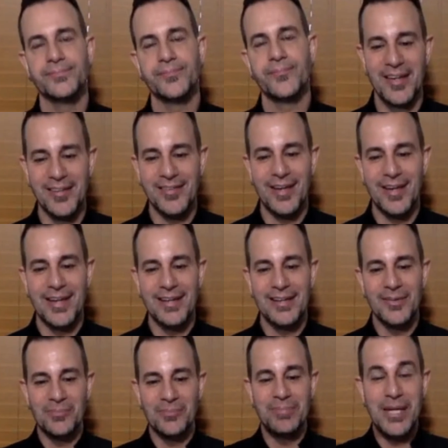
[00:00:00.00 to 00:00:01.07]
It's like
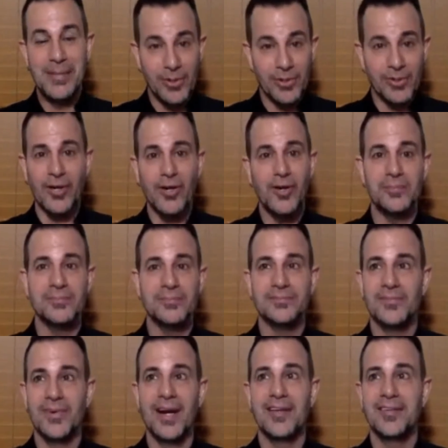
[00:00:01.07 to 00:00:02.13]
people are home,
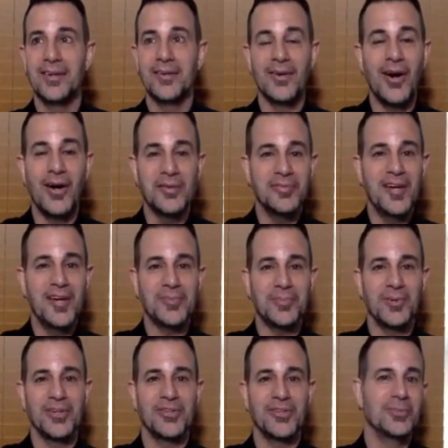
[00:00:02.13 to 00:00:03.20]
right? They're on
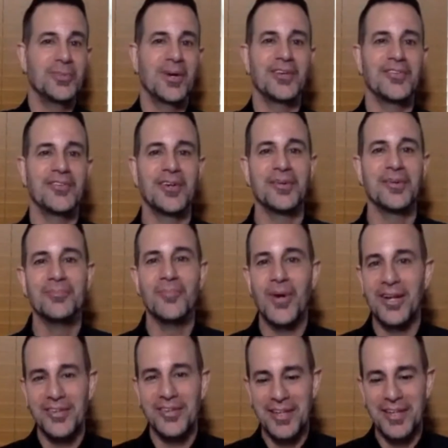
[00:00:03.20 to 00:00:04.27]
Facebook too much. They're
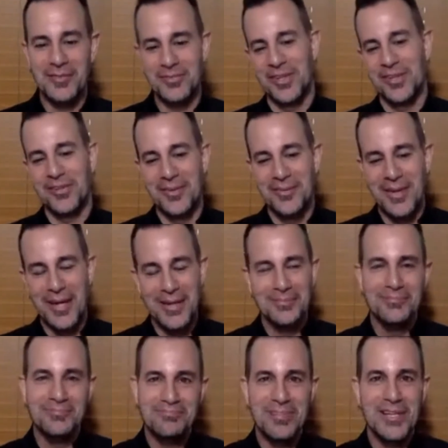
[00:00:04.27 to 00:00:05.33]
watching Netflix and
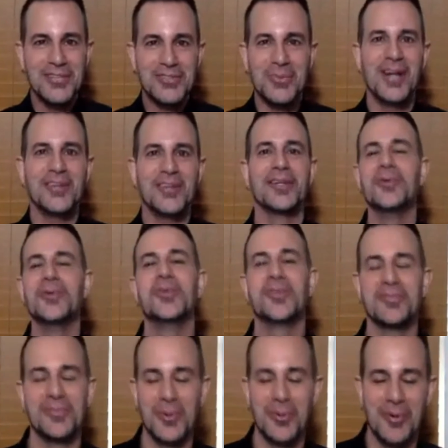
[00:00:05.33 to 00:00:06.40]
binge watching
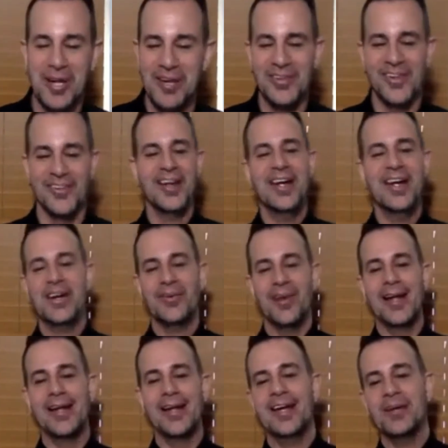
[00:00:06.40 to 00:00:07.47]
Lucifer or whatever it is,
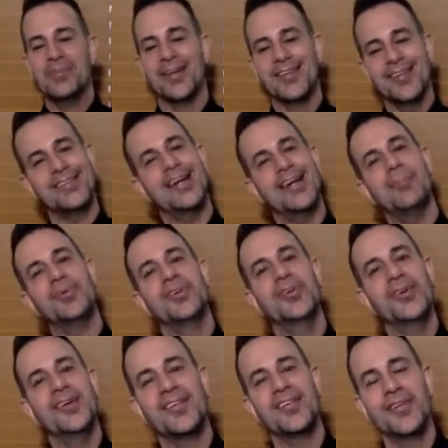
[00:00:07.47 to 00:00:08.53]
right? But this
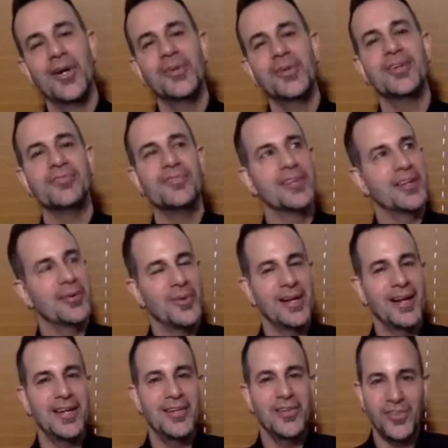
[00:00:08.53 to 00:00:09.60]
opportunity is no different than when
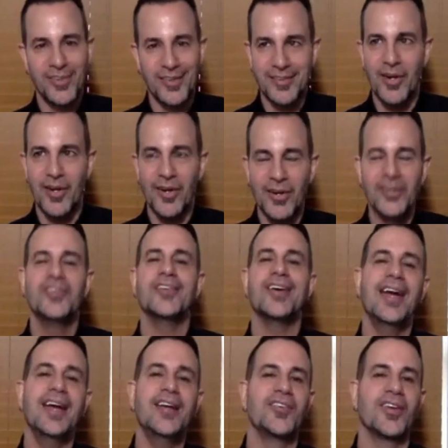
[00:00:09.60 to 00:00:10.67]
I used to urge
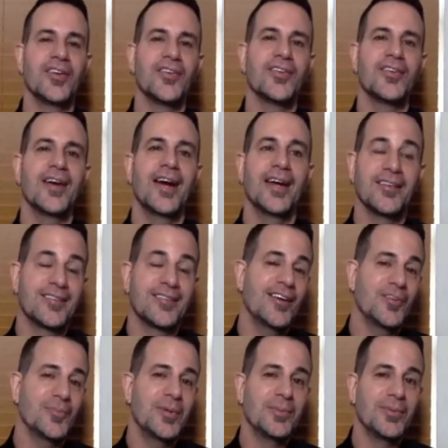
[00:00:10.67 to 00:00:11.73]
agents and
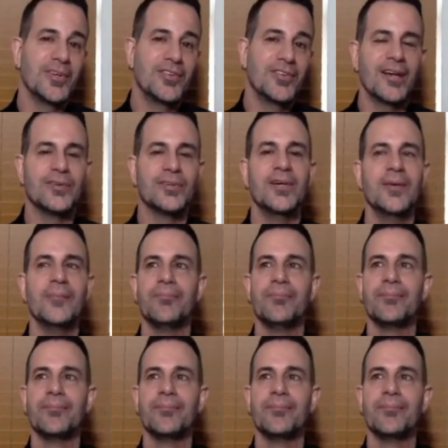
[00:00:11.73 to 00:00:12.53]
salespeople in general